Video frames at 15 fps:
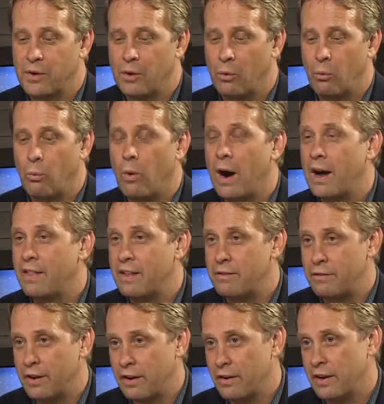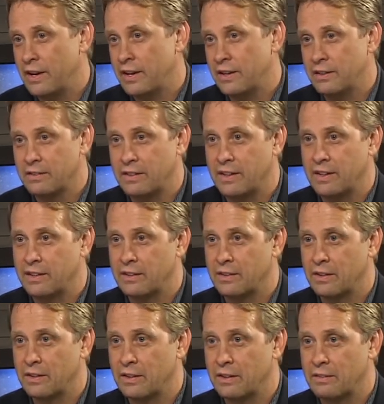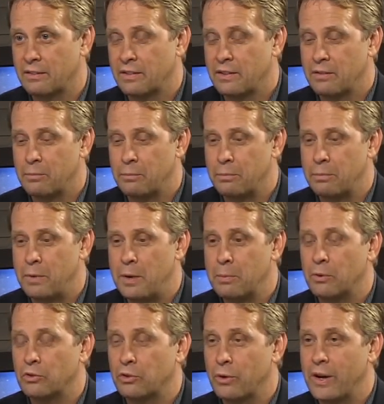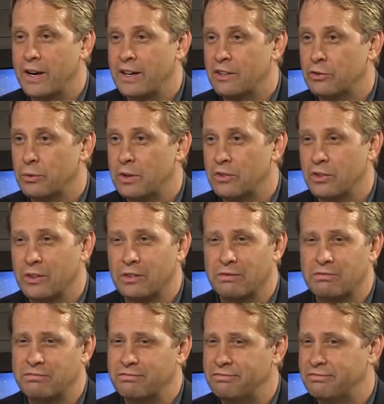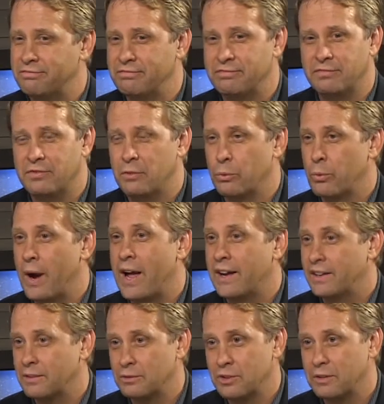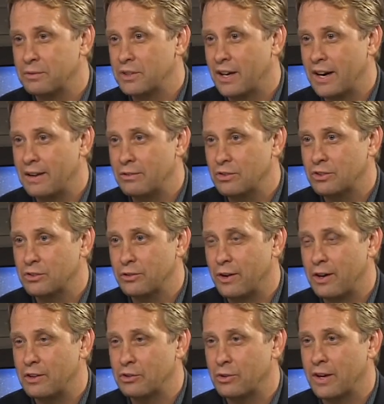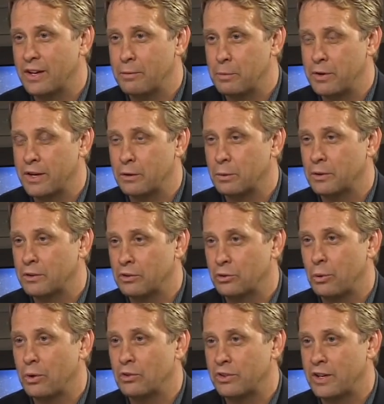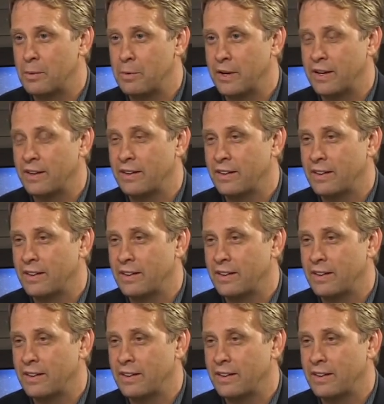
why they vary, and people's credit histories are random sometimes as far as trying to predict what their score is going to be.